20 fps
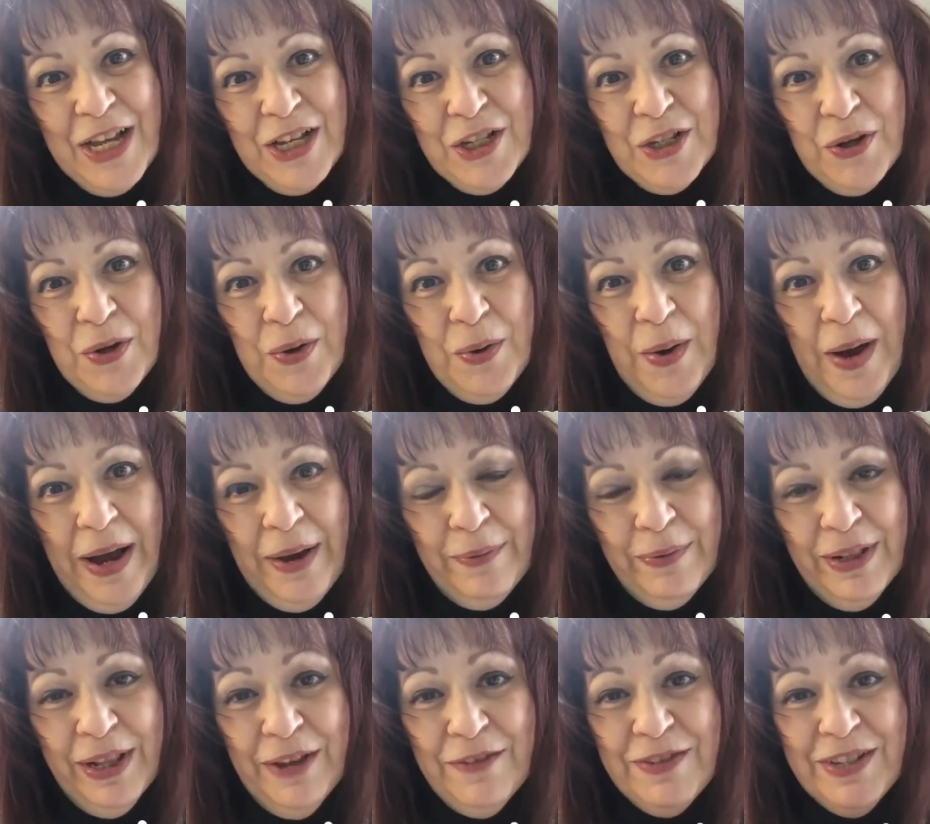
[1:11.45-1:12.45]
So I
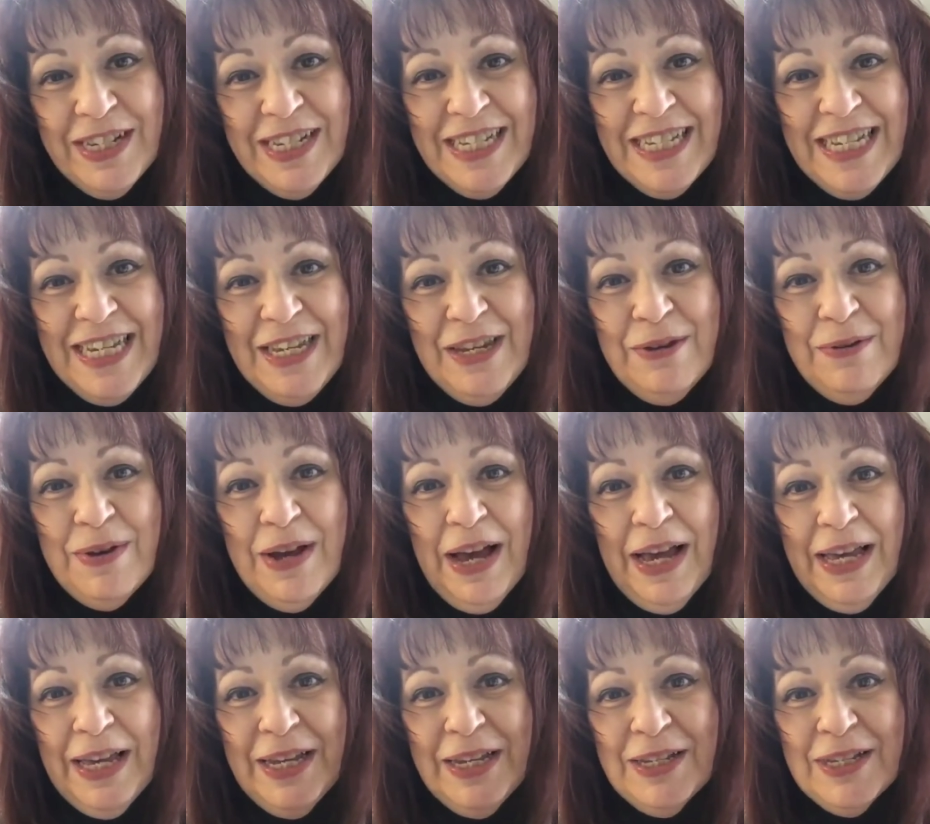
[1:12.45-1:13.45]
would love to see you
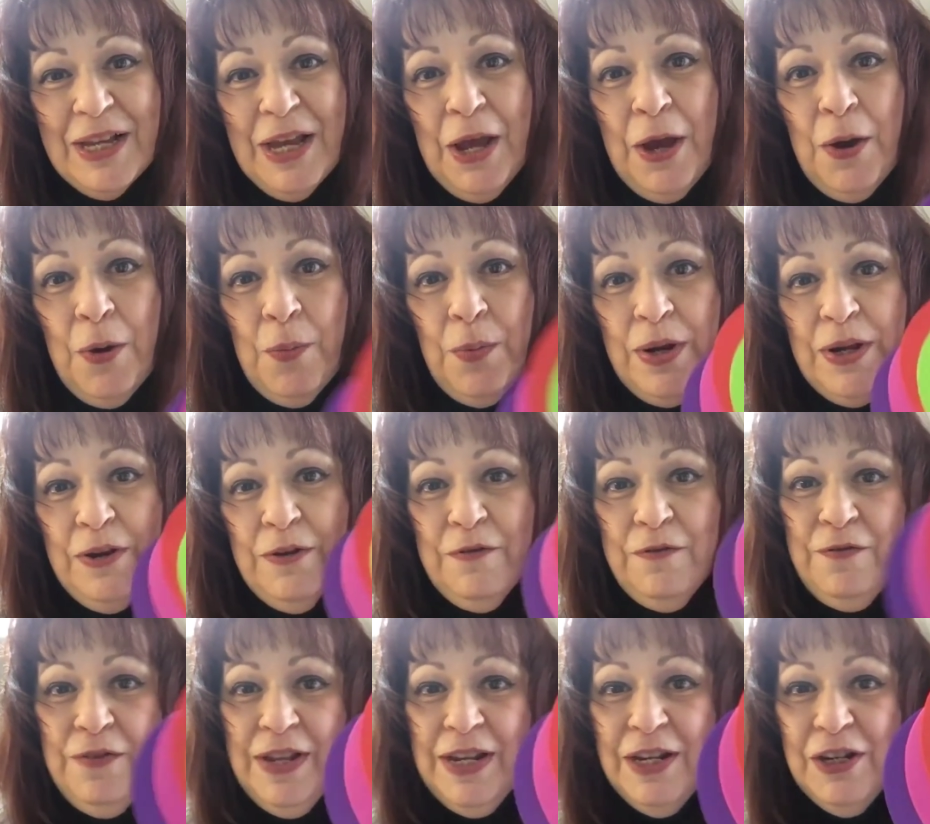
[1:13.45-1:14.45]
guys when you
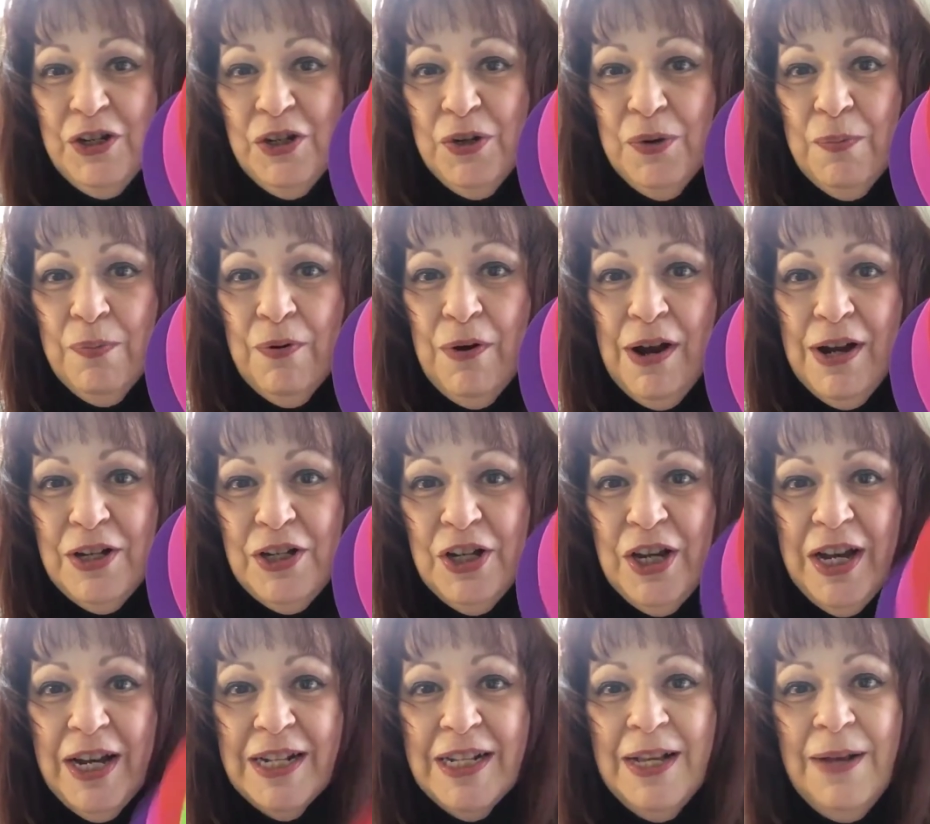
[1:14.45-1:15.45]
finish your
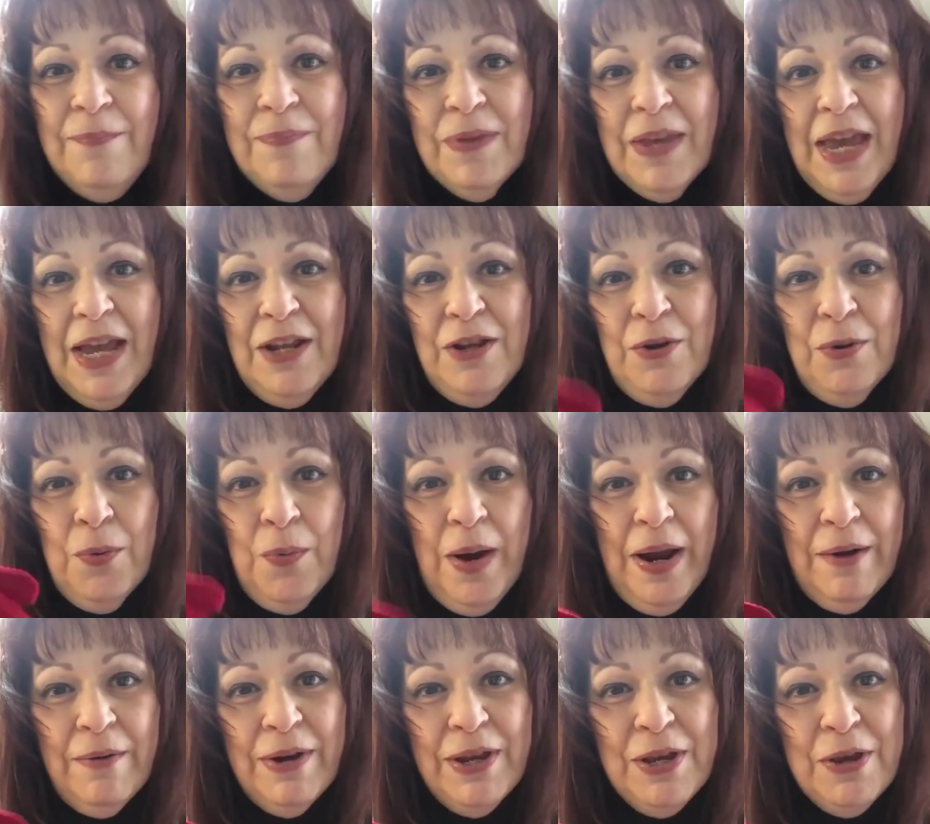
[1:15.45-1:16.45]
project and you're
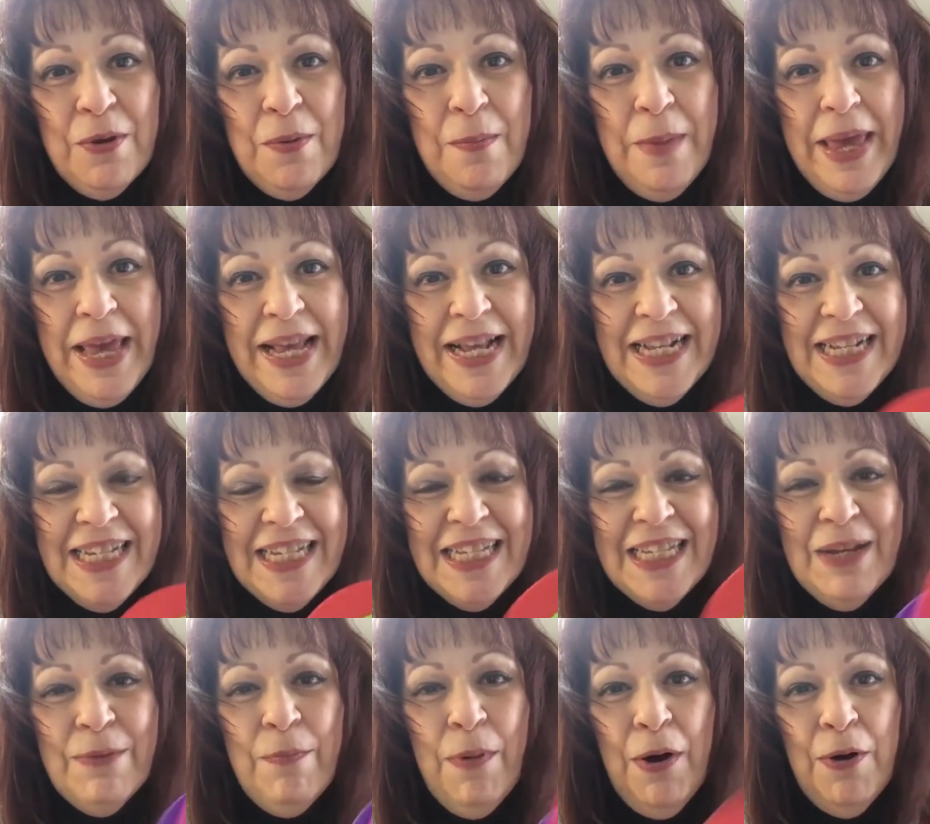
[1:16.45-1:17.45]
wearing your mittens
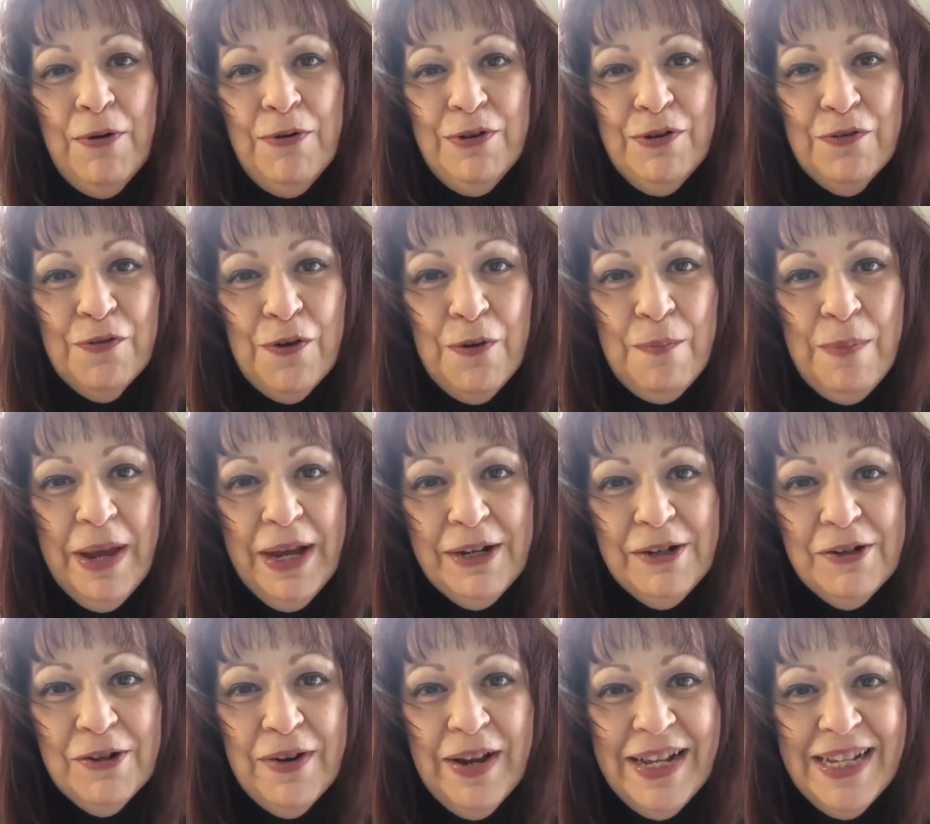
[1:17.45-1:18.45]
to pose for a
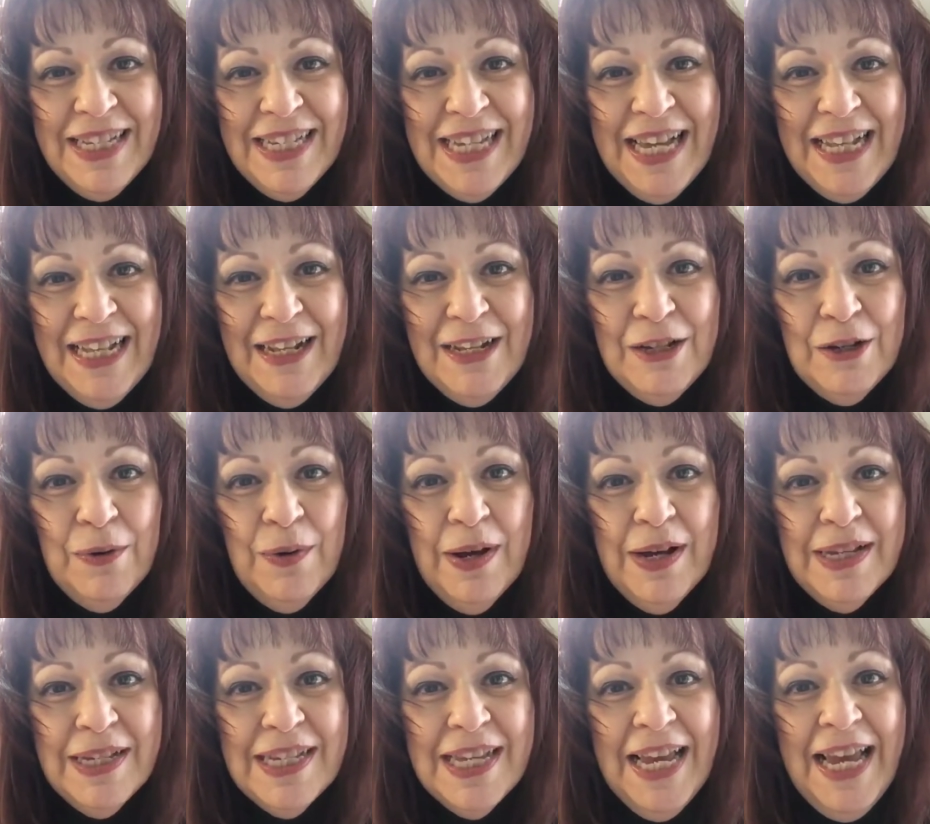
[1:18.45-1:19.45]
picture and send it to
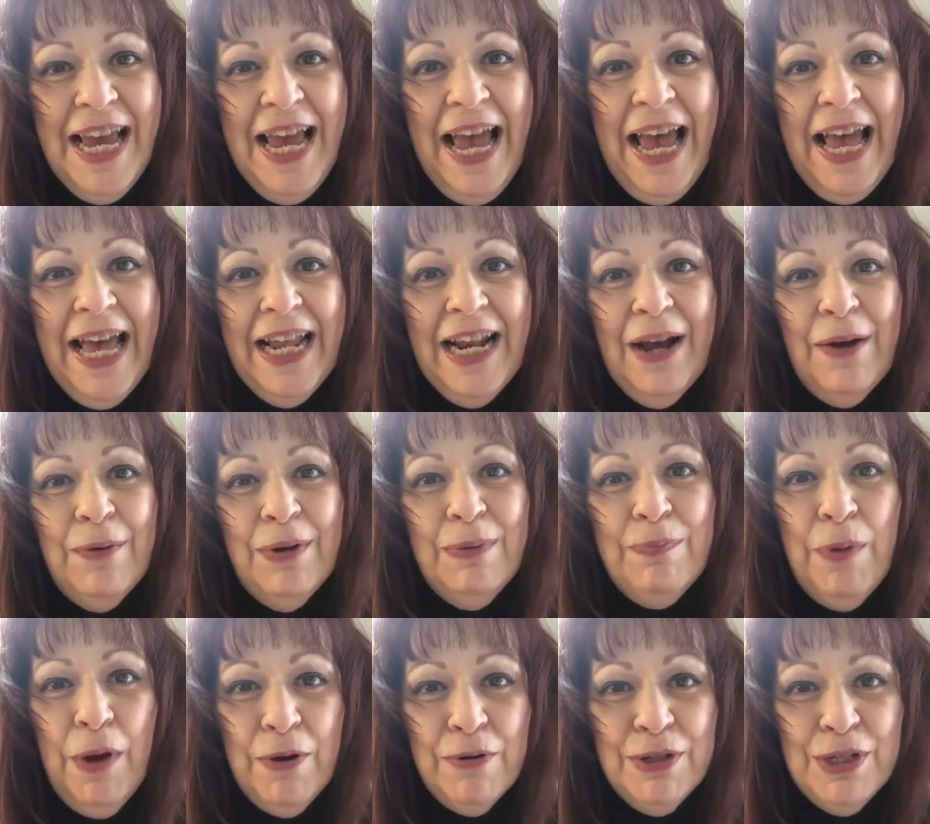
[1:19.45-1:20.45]
us and I
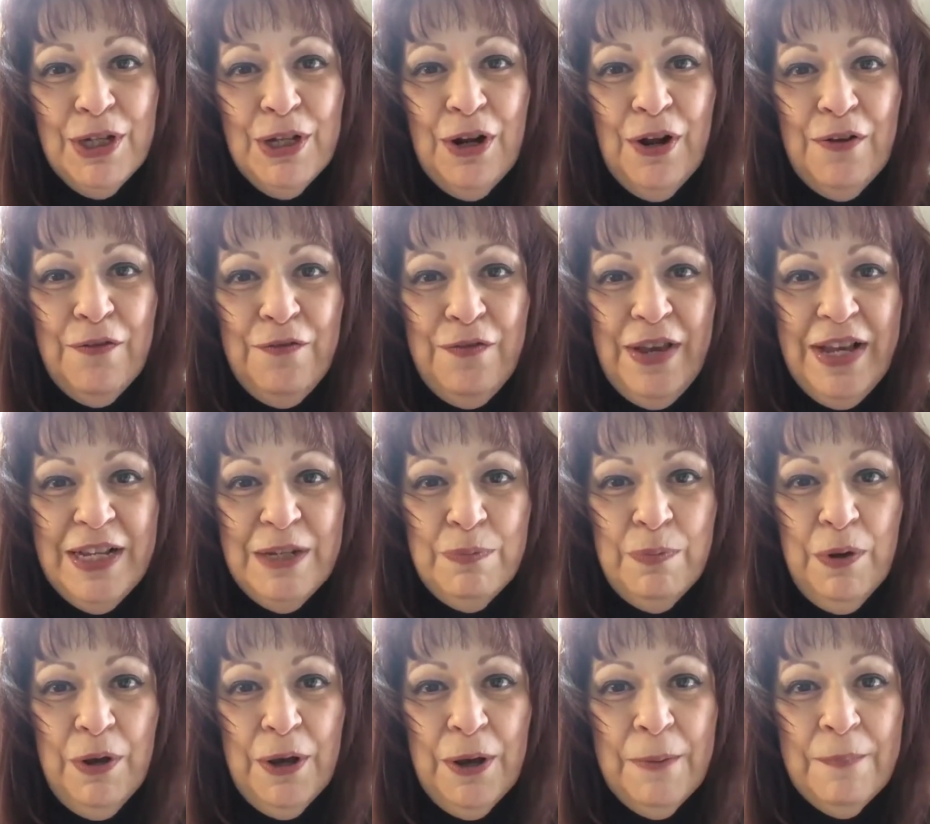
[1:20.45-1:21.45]
would post it on
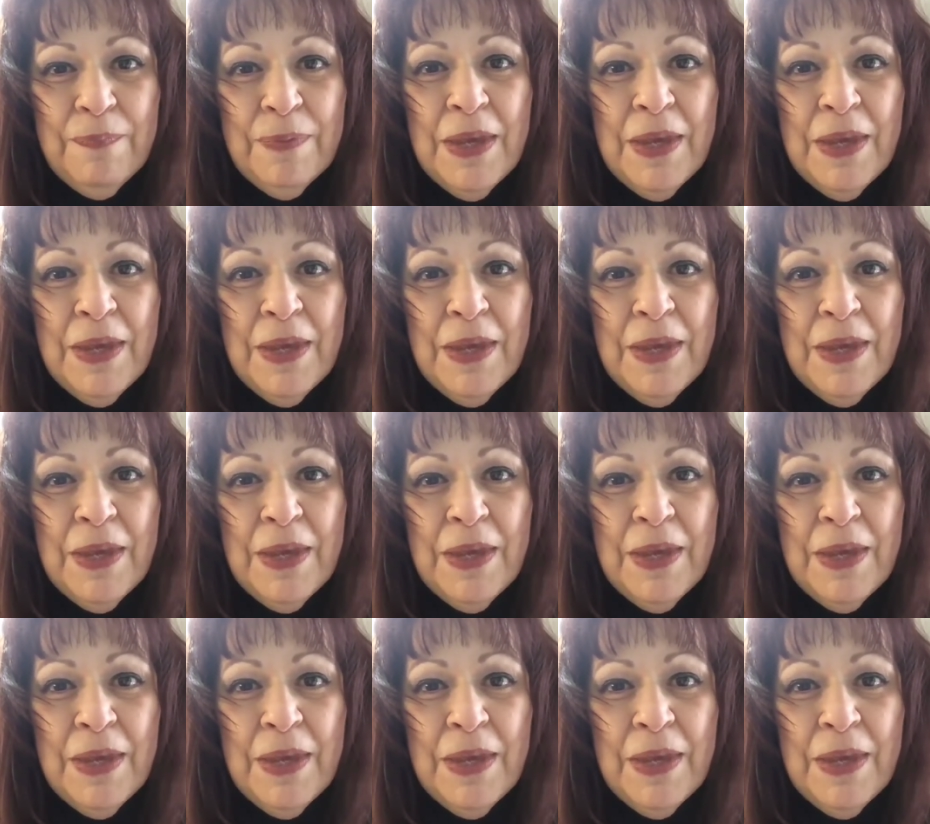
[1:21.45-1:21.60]
Facebook.